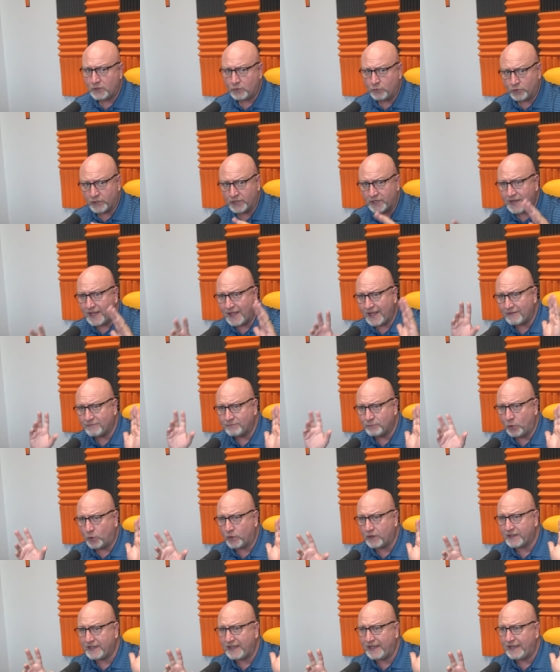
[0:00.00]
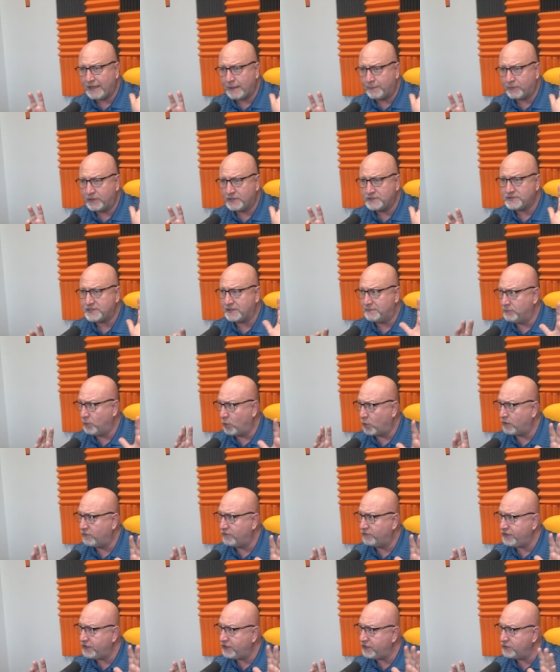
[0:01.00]
We're going to have more cameras and
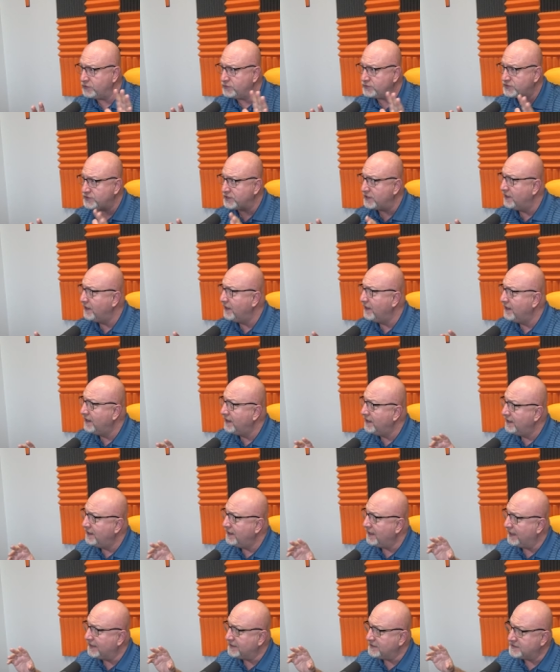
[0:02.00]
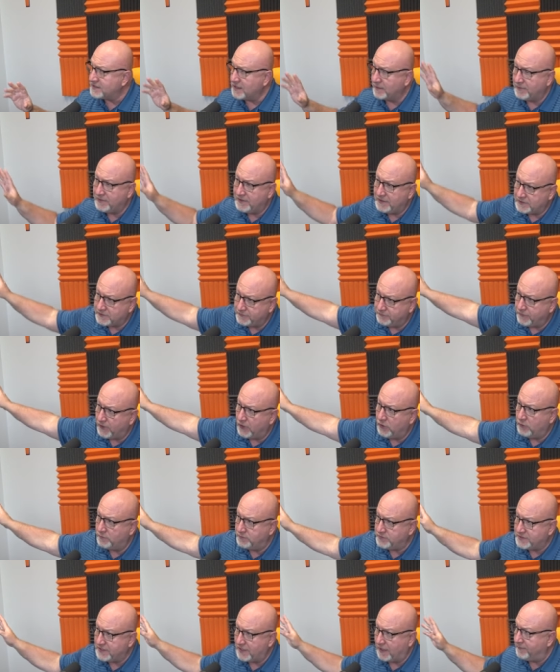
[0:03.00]
more views, and some of this
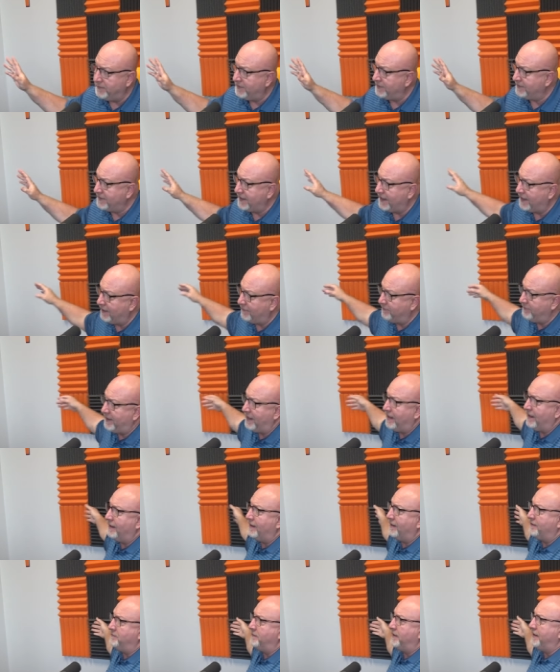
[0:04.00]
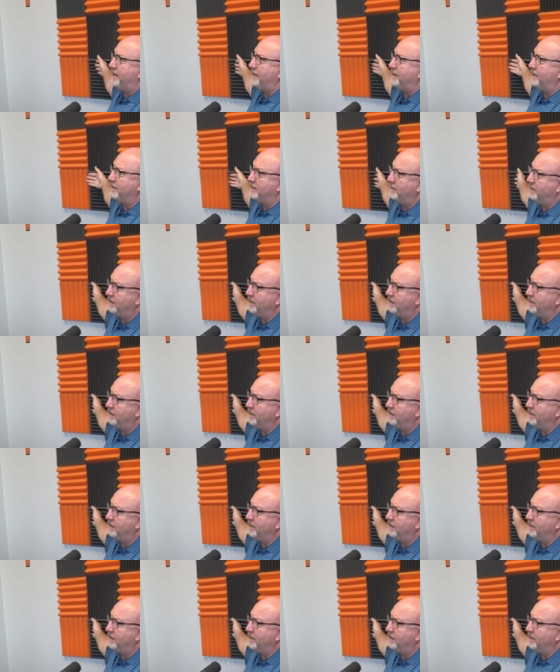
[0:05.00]
foam's coming down behind me.